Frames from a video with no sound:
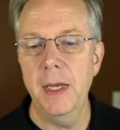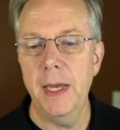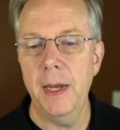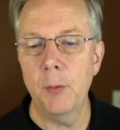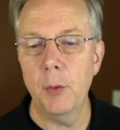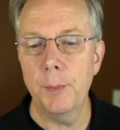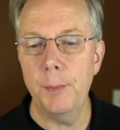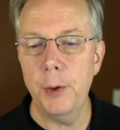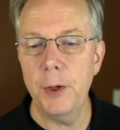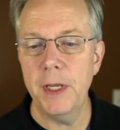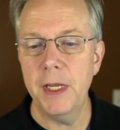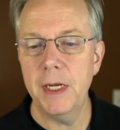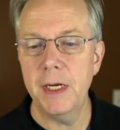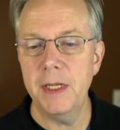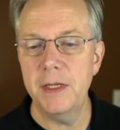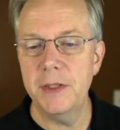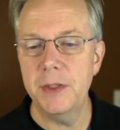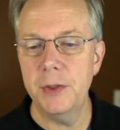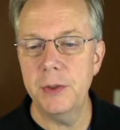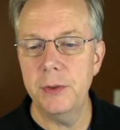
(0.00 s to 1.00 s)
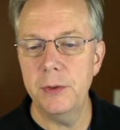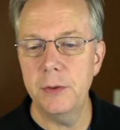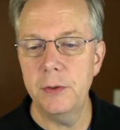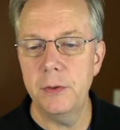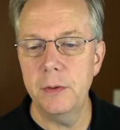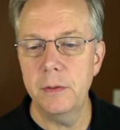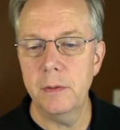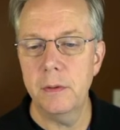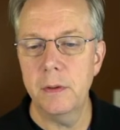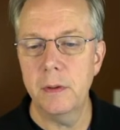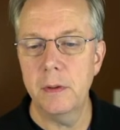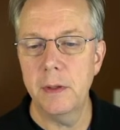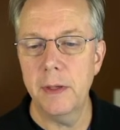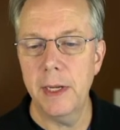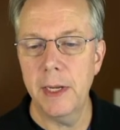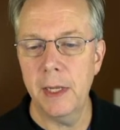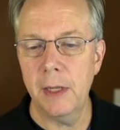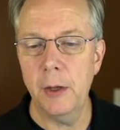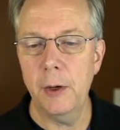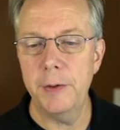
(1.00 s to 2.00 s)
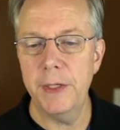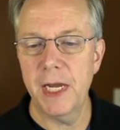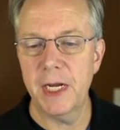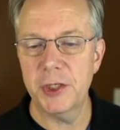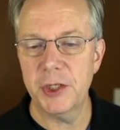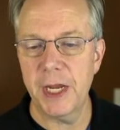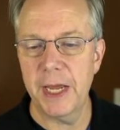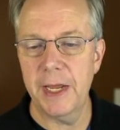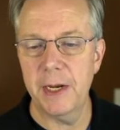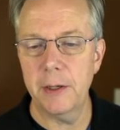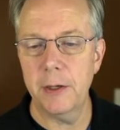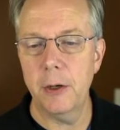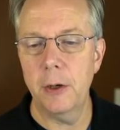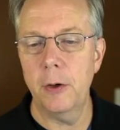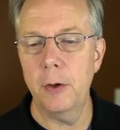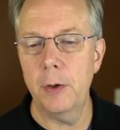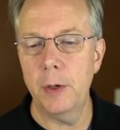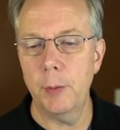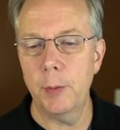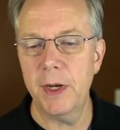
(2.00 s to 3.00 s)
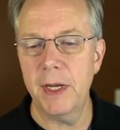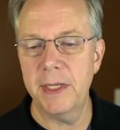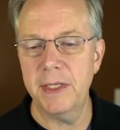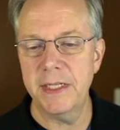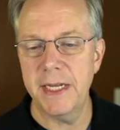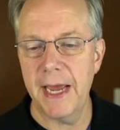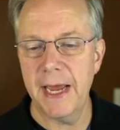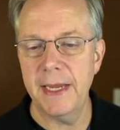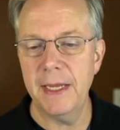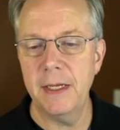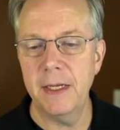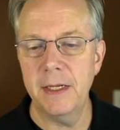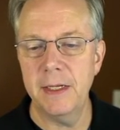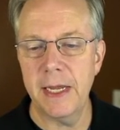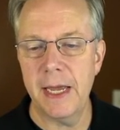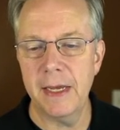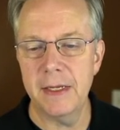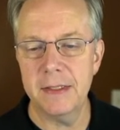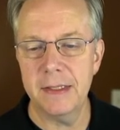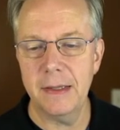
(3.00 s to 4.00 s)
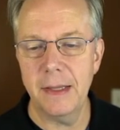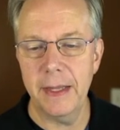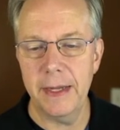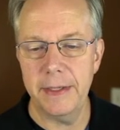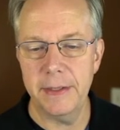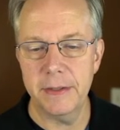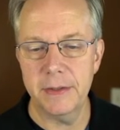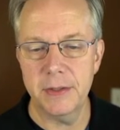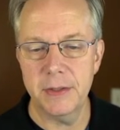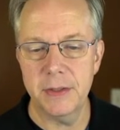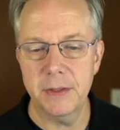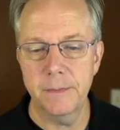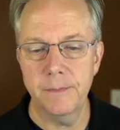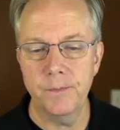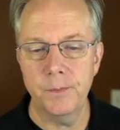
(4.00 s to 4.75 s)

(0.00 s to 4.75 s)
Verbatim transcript: And we're putting it into hello-Kaniko and we're tagging it as latest.